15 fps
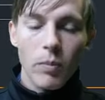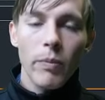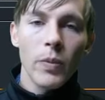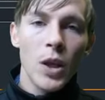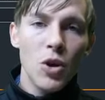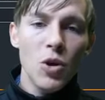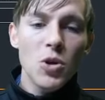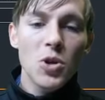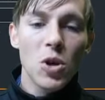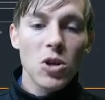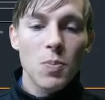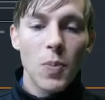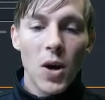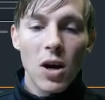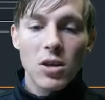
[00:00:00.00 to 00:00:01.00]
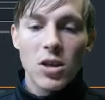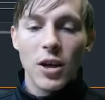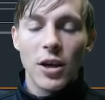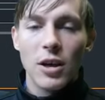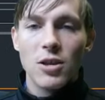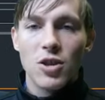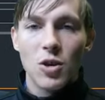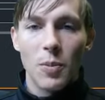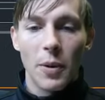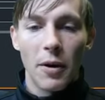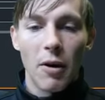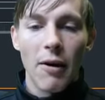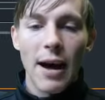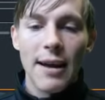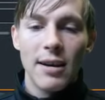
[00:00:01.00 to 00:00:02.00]
Use your Spark tokens to
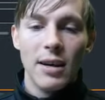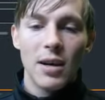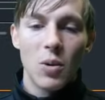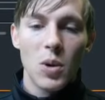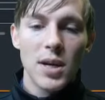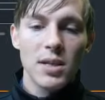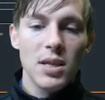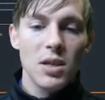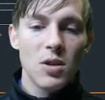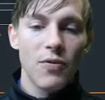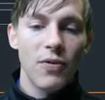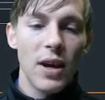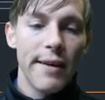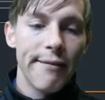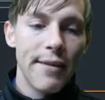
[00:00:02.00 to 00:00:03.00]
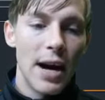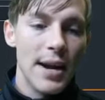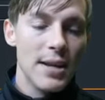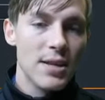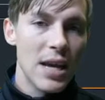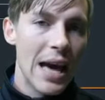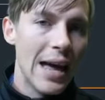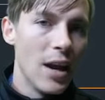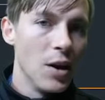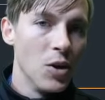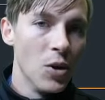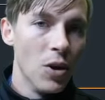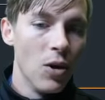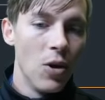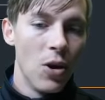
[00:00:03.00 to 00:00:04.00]
provide liquidity to Flare Finance and ad
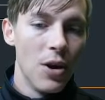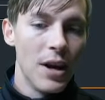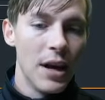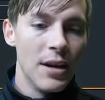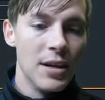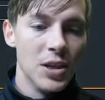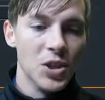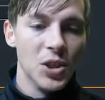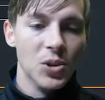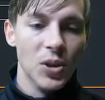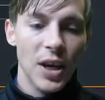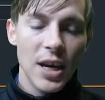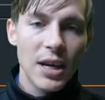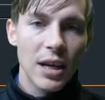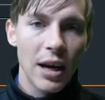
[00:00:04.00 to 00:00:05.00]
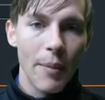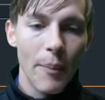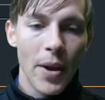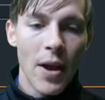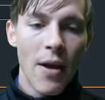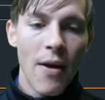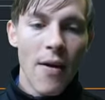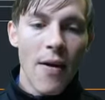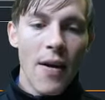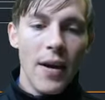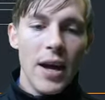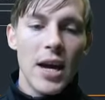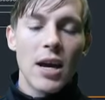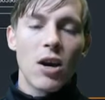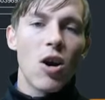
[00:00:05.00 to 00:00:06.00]
earn additional income.
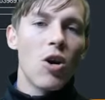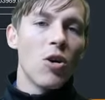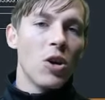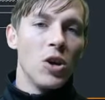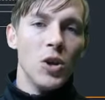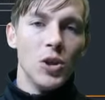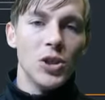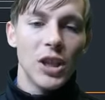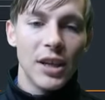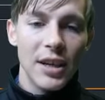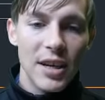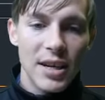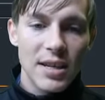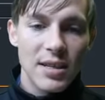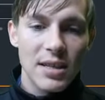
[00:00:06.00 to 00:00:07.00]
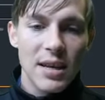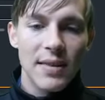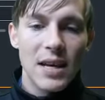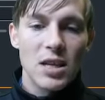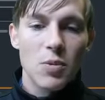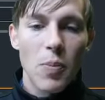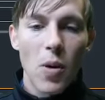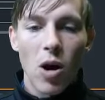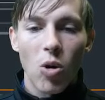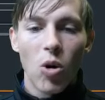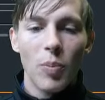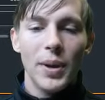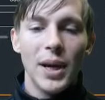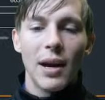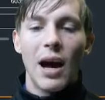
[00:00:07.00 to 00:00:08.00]
In conclusion, it is said that Spark will
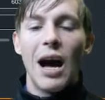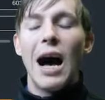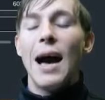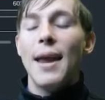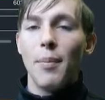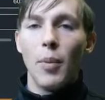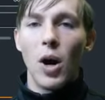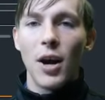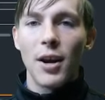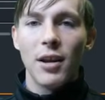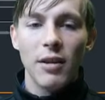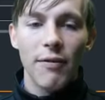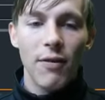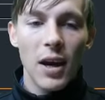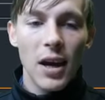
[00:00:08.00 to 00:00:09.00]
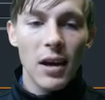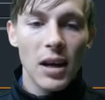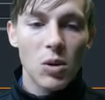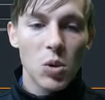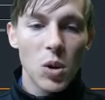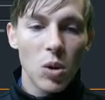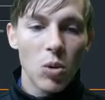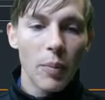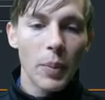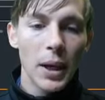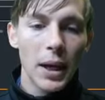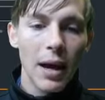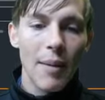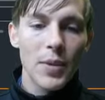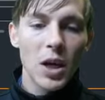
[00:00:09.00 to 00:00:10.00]
be in high demand and the Flare network will
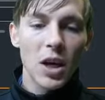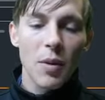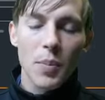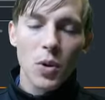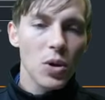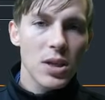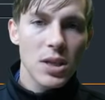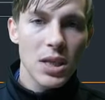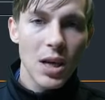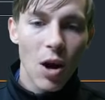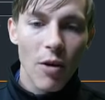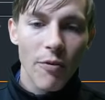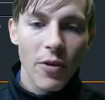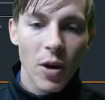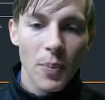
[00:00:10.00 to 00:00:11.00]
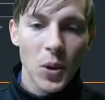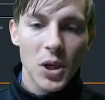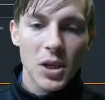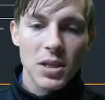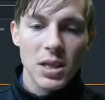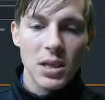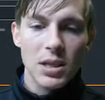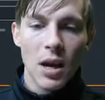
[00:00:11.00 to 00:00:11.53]
become the community of communities